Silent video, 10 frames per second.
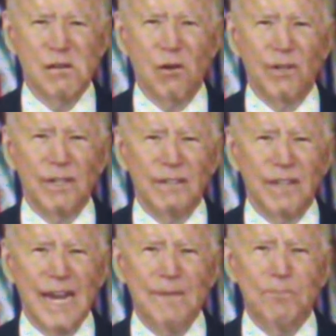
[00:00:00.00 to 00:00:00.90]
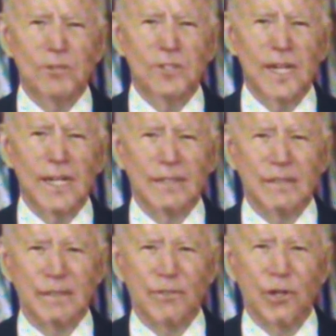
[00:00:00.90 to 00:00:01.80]
only 8%
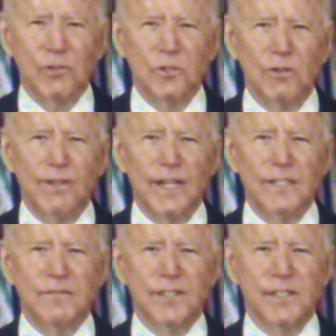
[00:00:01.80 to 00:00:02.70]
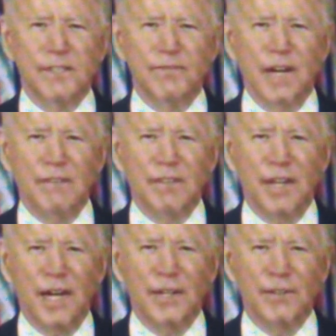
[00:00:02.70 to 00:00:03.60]
of those over the age of 65 have
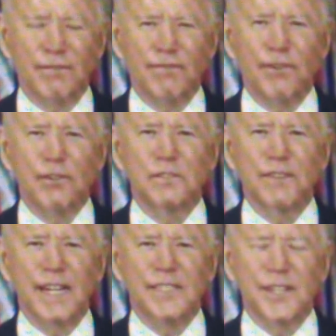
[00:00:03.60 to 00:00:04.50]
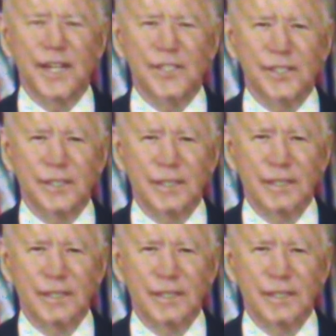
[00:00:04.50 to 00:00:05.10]
gotten their first vaccination.